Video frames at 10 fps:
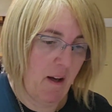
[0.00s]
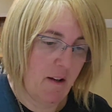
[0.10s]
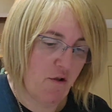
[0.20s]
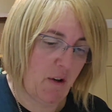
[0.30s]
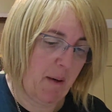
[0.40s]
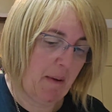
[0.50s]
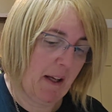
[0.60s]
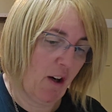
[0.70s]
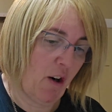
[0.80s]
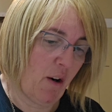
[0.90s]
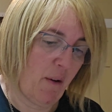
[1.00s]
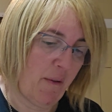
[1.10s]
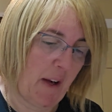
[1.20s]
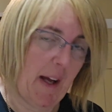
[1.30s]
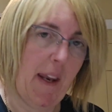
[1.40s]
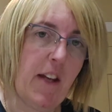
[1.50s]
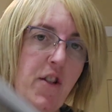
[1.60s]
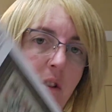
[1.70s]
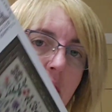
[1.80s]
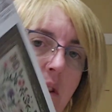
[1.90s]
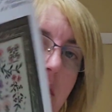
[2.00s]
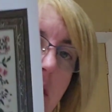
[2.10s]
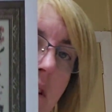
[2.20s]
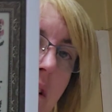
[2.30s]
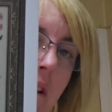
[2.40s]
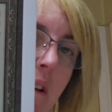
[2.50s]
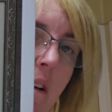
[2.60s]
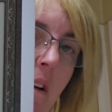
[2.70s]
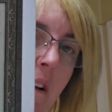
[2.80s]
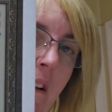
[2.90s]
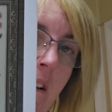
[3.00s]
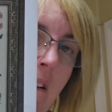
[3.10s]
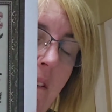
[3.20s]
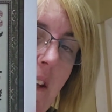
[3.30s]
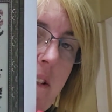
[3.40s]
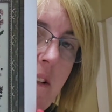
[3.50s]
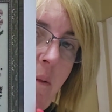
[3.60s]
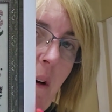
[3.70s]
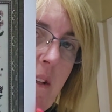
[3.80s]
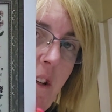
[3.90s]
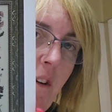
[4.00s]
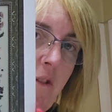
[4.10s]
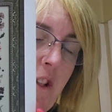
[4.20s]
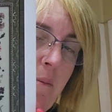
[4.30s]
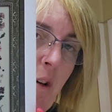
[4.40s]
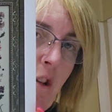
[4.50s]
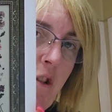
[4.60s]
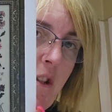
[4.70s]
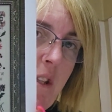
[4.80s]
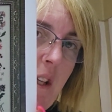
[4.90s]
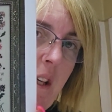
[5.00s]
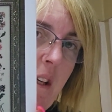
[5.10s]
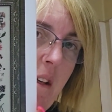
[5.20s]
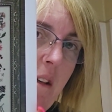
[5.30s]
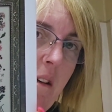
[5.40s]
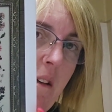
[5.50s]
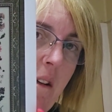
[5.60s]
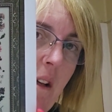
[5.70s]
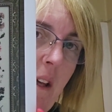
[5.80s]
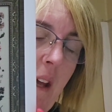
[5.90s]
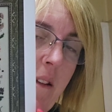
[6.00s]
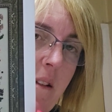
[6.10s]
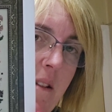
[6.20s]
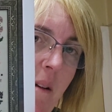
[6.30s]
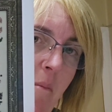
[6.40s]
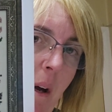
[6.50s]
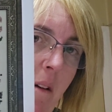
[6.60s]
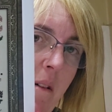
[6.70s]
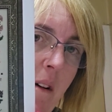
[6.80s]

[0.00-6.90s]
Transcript: Dreaming of Carnations. These are the ones that I've just purchased in late December.